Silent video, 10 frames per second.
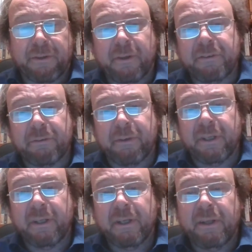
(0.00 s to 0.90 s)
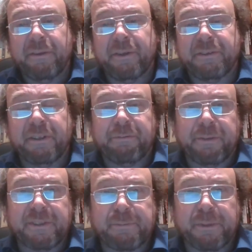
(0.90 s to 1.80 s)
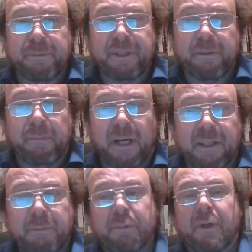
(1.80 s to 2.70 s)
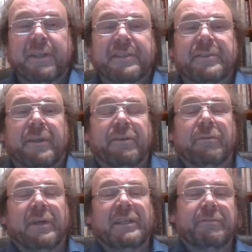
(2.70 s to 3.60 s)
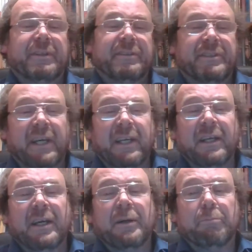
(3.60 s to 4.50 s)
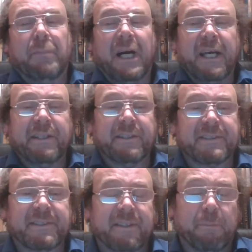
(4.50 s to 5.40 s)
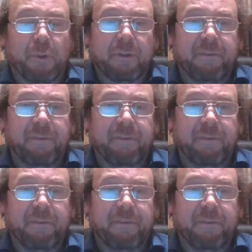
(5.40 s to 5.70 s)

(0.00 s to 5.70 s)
contrary, the difference between the market price on the relevant day minus the book